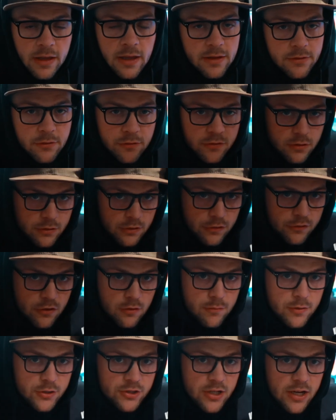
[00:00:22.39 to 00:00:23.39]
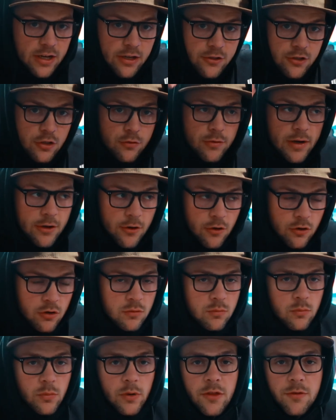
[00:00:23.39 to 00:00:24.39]
and there's only so much I can do at
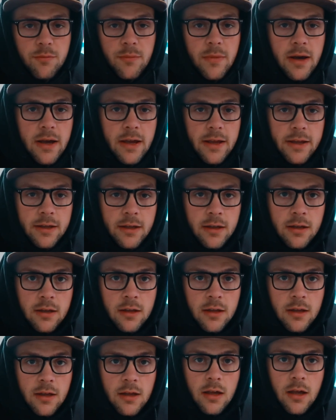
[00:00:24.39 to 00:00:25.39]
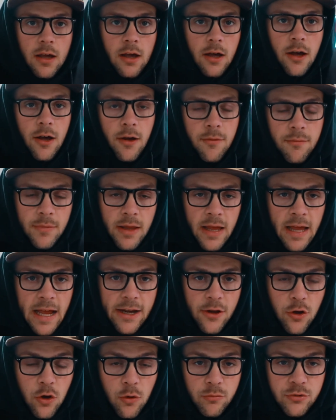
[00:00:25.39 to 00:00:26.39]
home with my um,
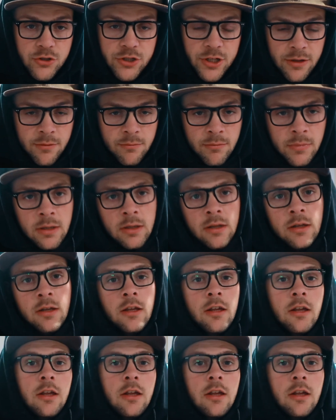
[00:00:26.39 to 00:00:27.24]
at-home gym.